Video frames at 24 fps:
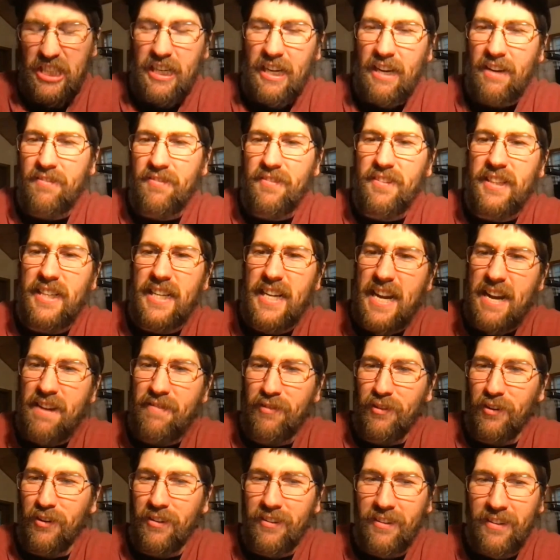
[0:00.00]
I've
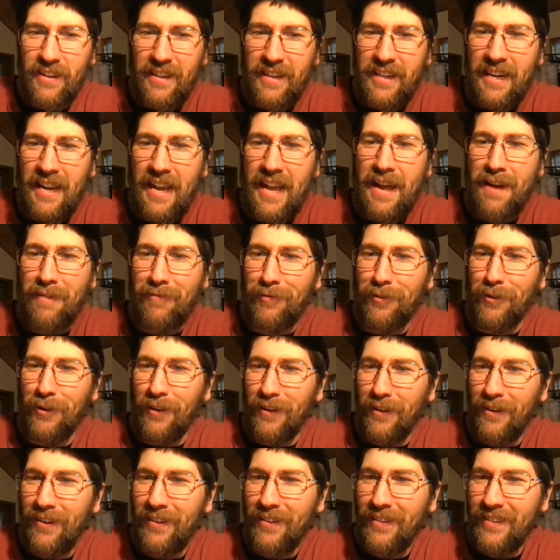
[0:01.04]
never,
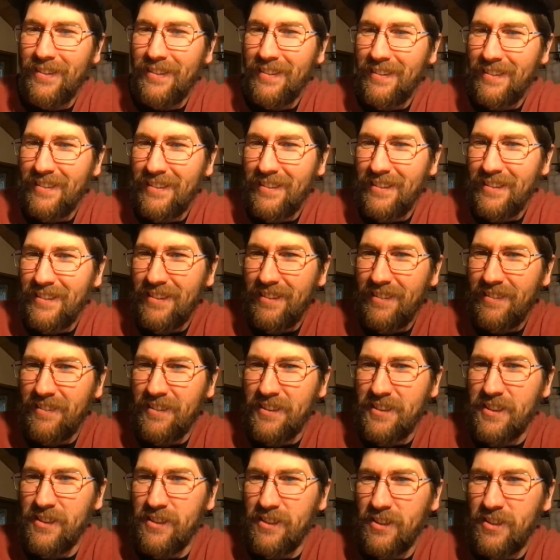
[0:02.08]
ever
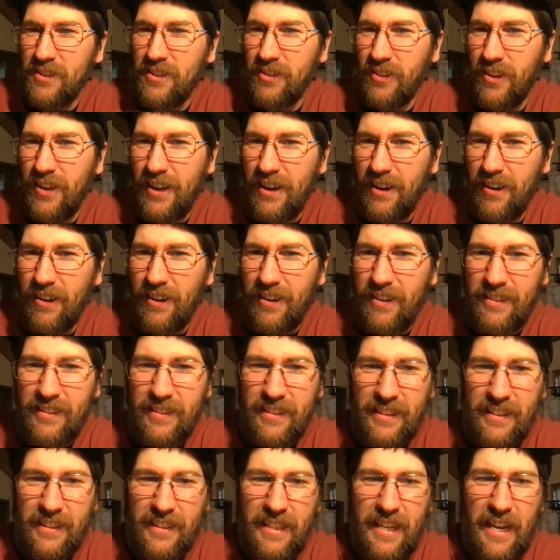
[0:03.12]
listened to Slayer.
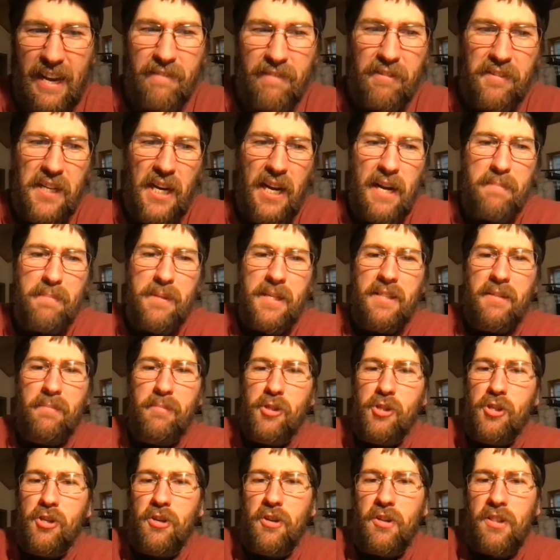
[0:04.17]
End of Time did the
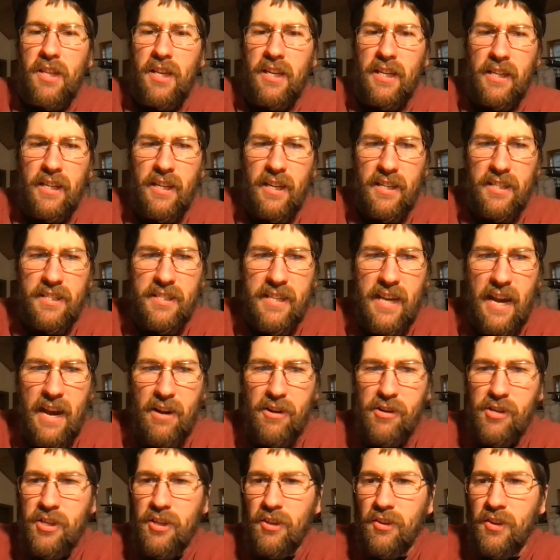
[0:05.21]
mature thing and got a
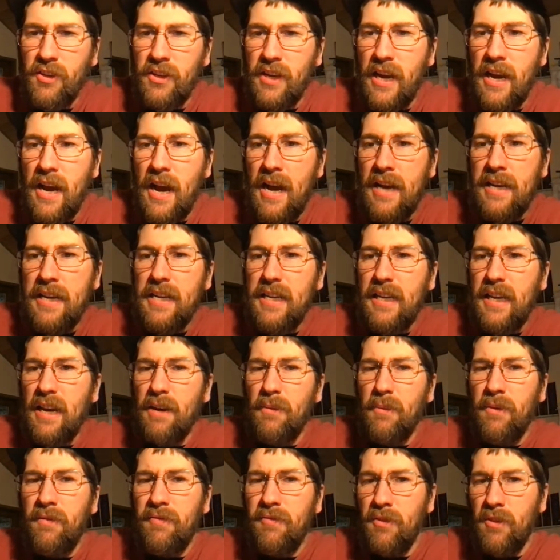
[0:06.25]
scatter shield today. I need to
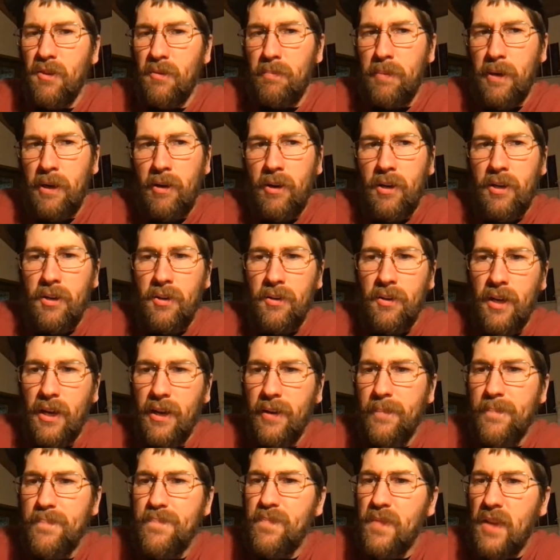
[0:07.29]
get one for the
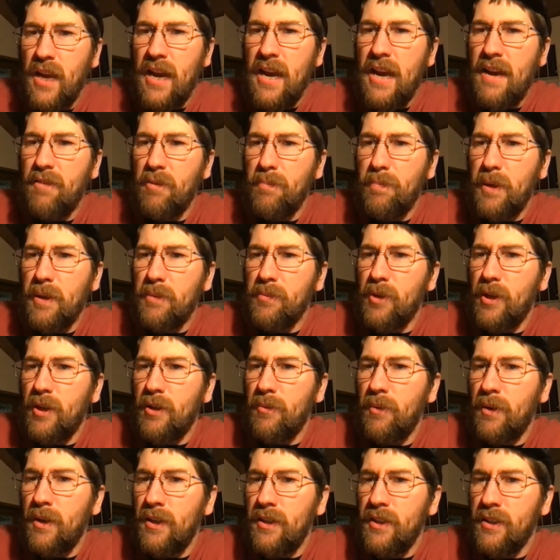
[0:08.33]
Barracuda. I have a big
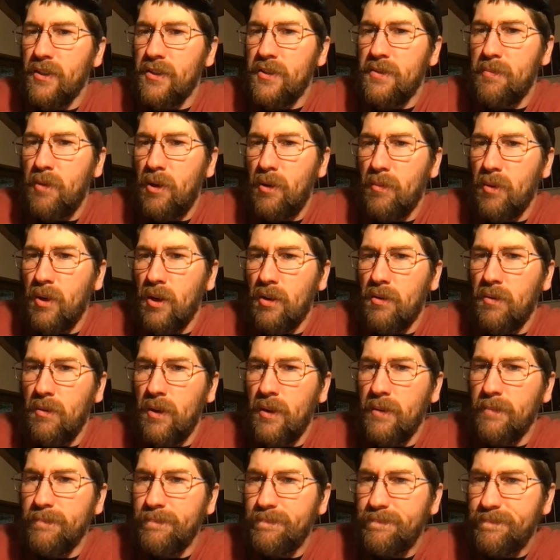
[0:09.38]
block one. I need a small block
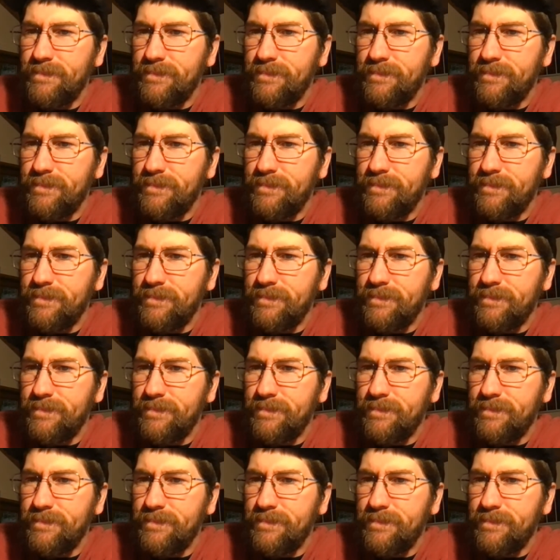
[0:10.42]
one.